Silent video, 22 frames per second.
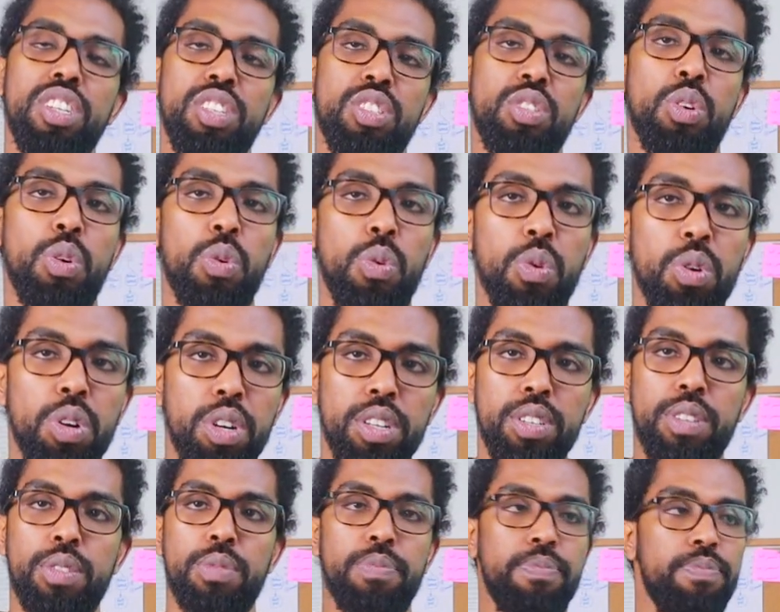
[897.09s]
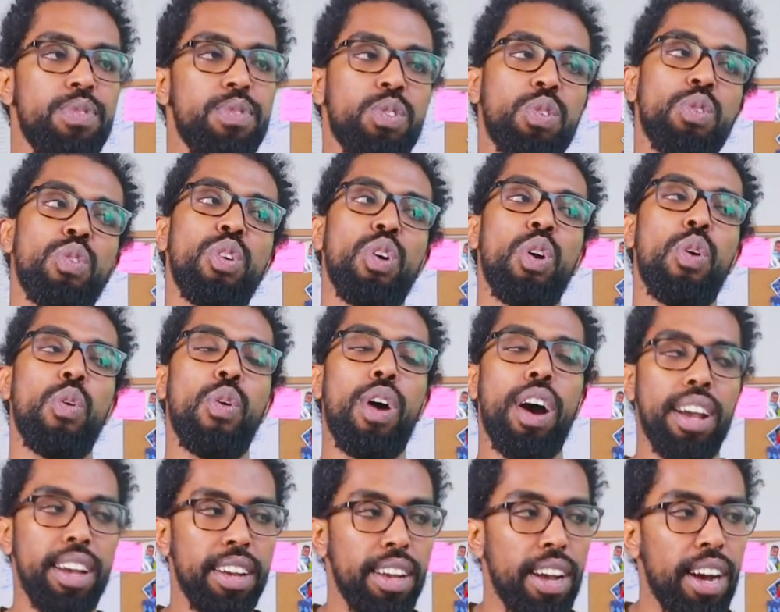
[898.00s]
So grow,
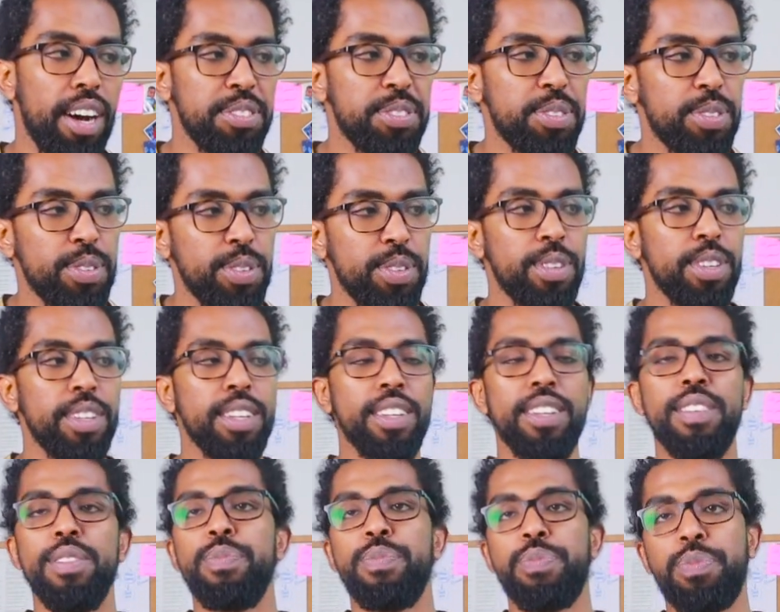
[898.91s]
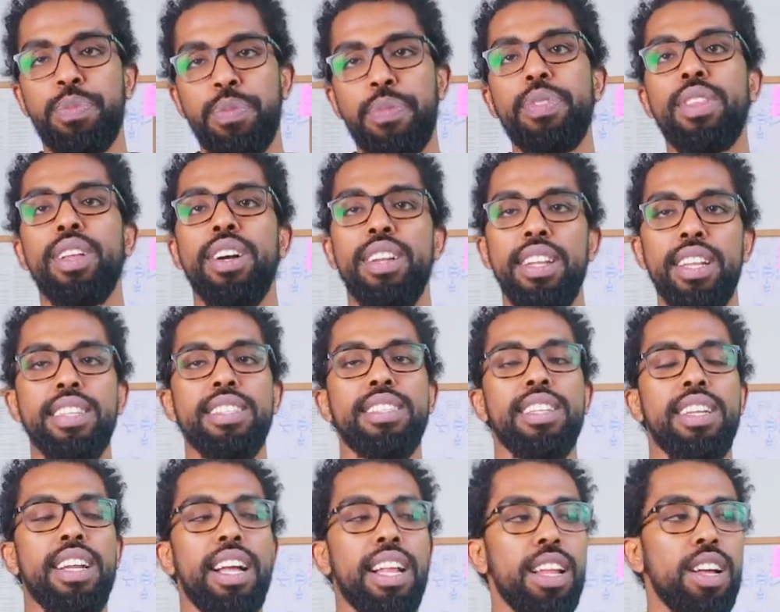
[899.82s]
I have to
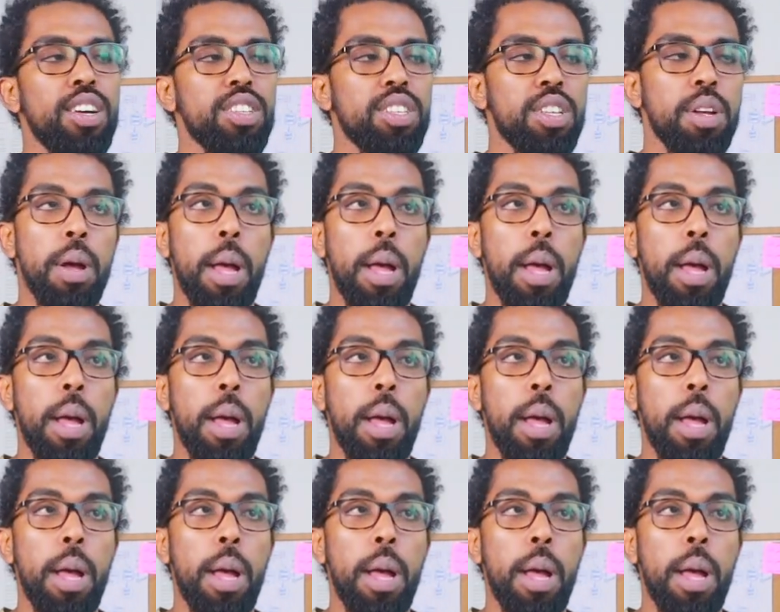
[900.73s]
listen a lot.